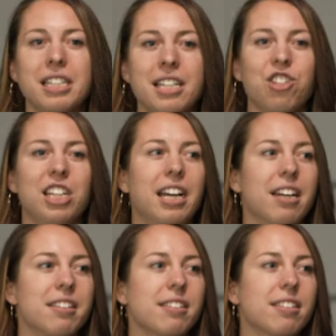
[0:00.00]
teaching
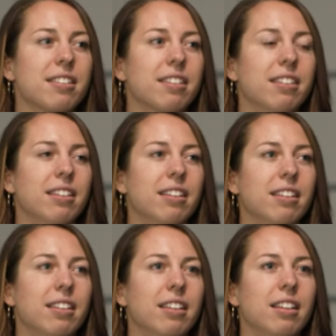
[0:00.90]
us,
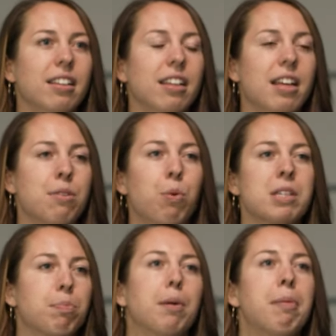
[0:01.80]
it
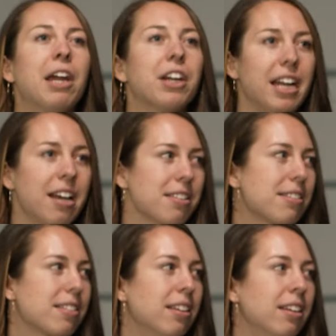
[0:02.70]
was preparing
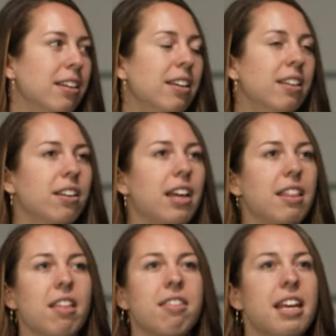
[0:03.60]
us. Hmm. They're
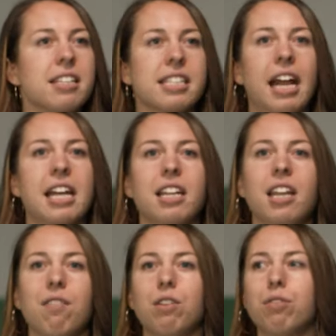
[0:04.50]
like the things that I
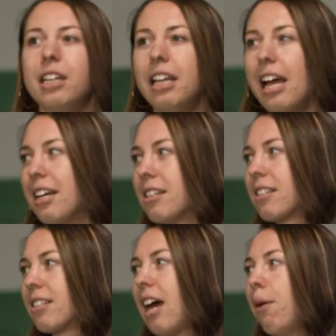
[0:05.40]
didn't even
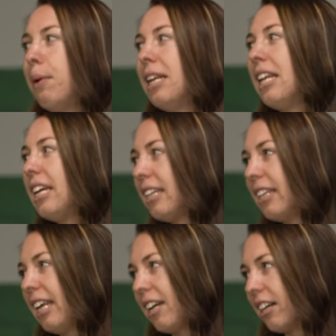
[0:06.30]
realize I would
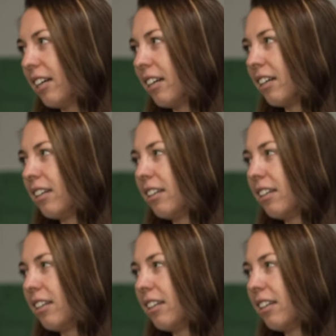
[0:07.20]
need later,